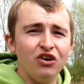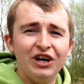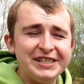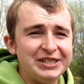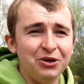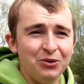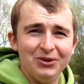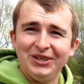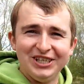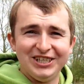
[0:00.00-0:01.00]
I ain't caught
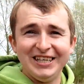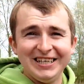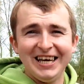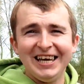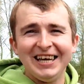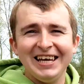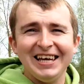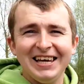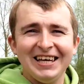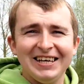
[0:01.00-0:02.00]
one this year yet. But
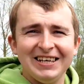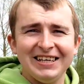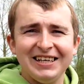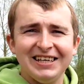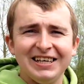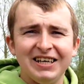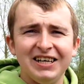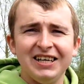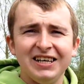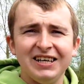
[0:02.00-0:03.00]
when we fished here before,